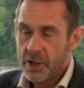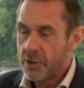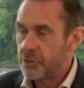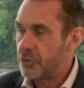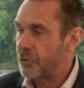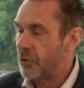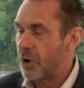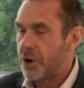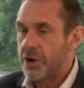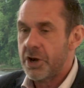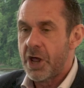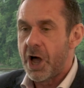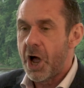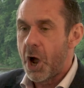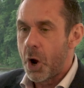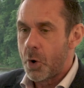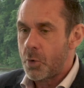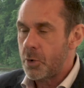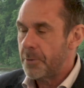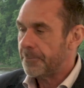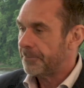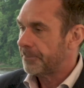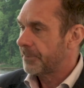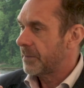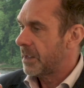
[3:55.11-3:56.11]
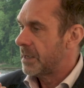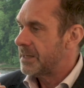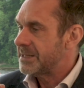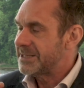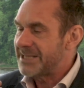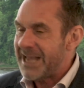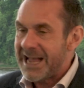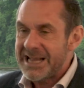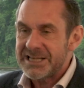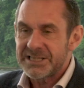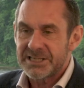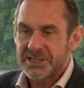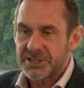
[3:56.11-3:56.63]
There are now
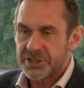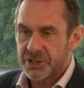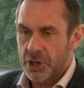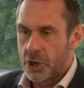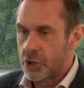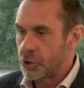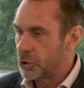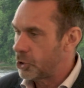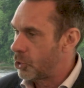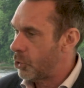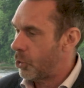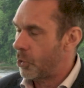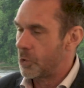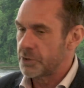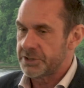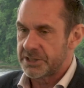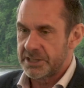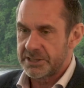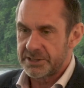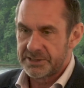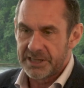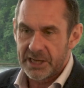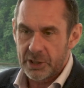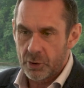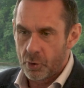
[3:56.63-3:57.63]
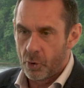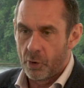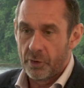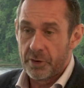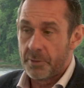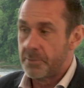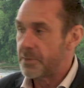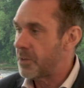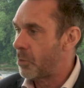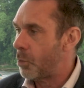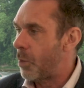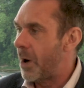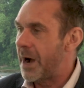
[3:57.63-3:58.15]
tests and courses, they call
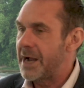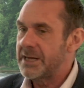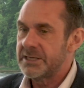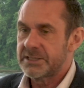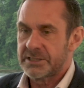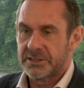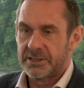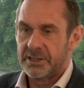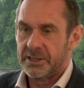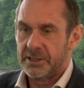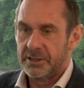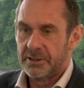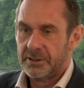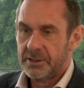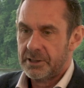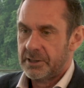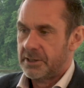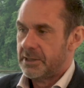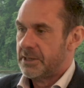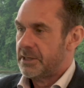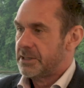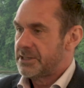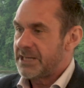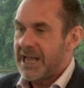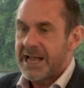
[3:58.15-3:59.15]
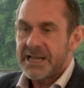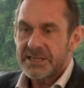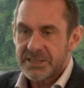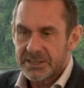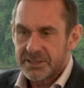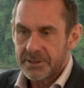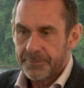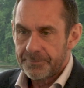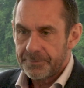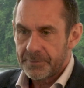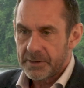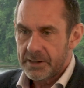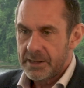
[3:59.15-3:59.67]
them the Weinstein
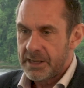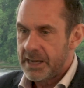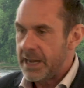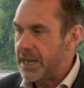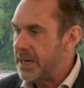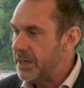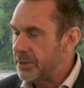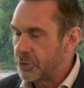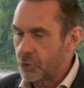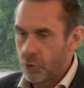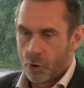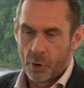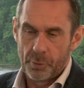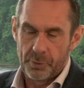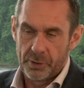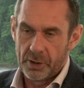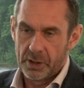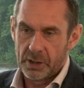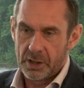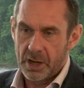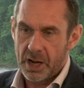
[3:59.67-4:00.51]
test in corporate